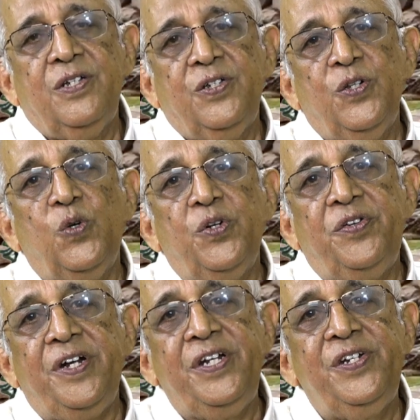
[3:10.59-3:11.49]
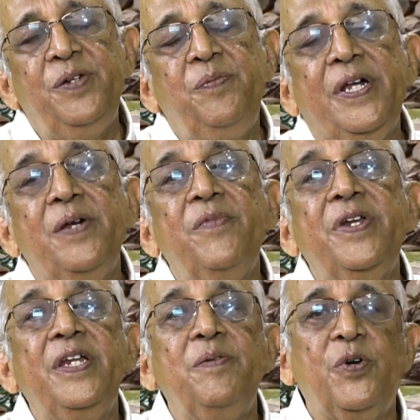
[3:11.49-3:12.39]
so tradition became
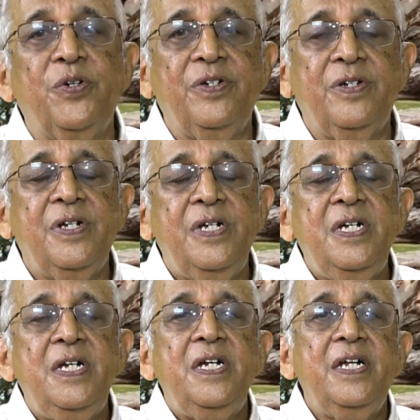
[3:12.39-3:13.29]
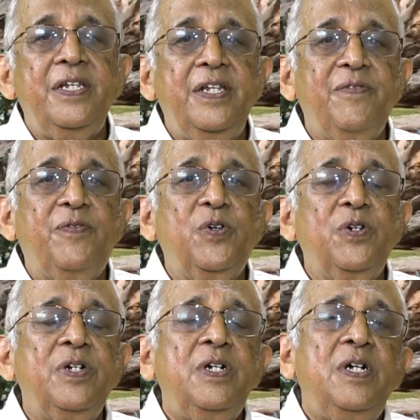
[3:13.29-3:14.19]
very important. And
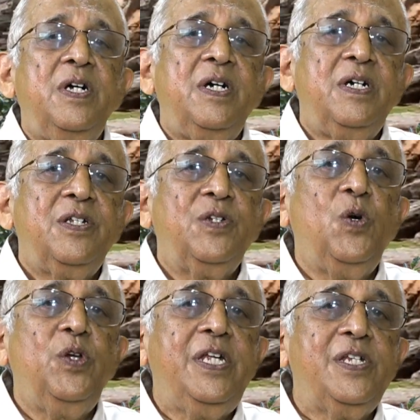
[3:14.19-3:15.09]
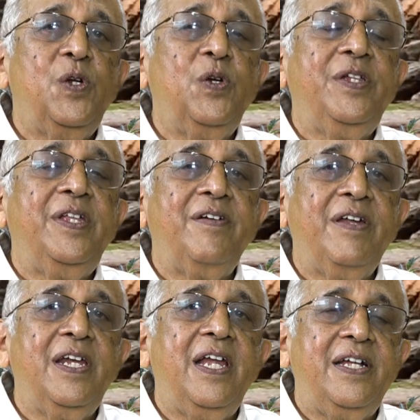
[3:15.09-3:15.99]
therefore, slowly they
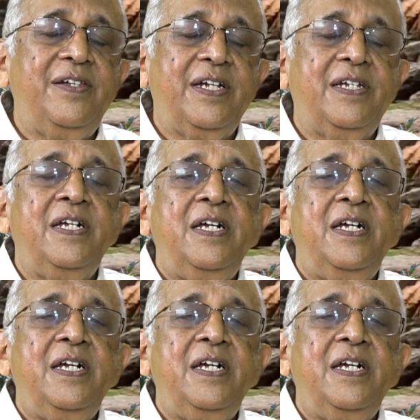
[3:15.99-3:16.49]
realized that